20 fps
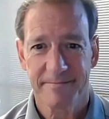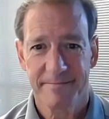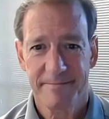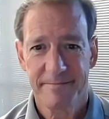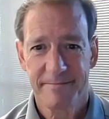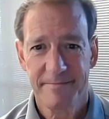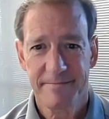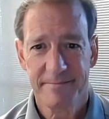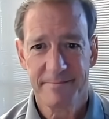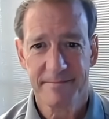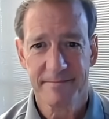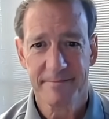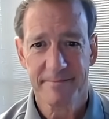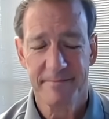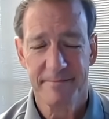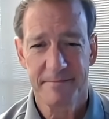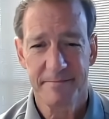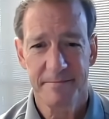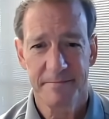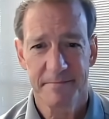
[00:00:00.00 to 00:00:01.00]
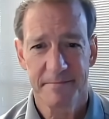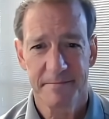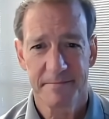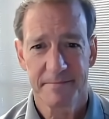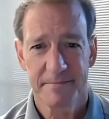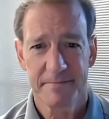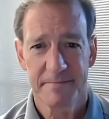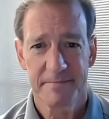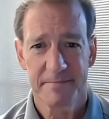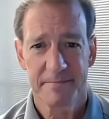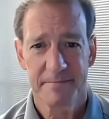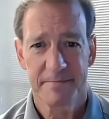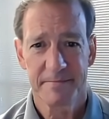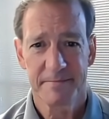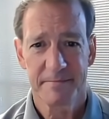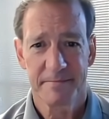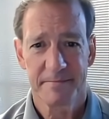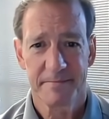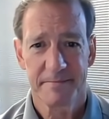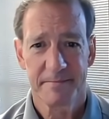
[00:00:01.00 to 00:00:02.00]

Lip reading: This person isn't speaking.